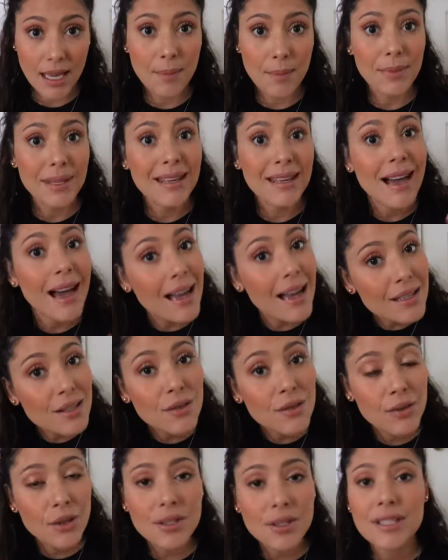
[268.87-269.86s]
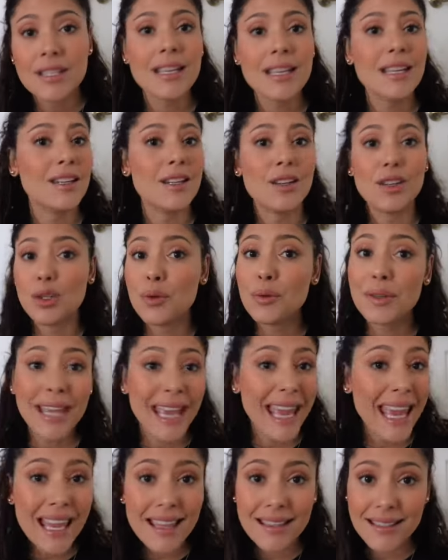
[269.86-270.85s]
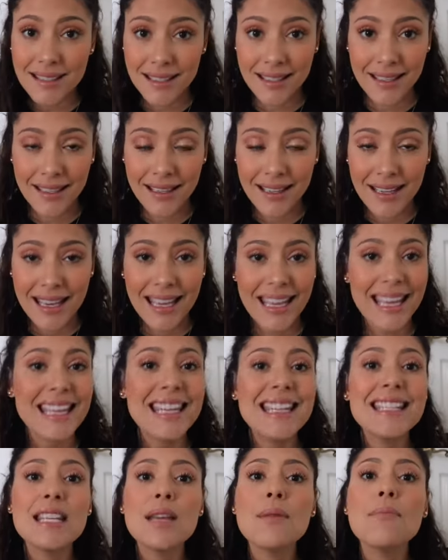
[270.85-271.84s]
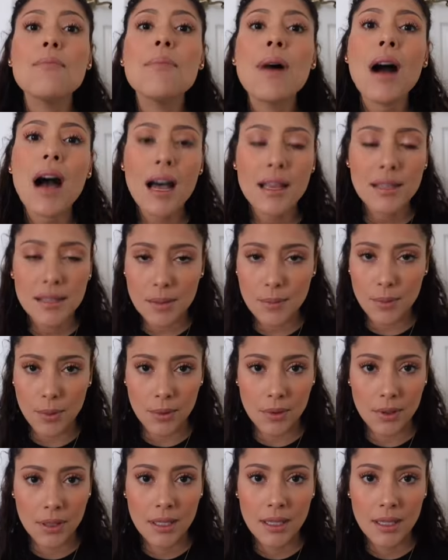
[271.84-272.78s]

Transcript: And because of your sin, you can't. It is impossible.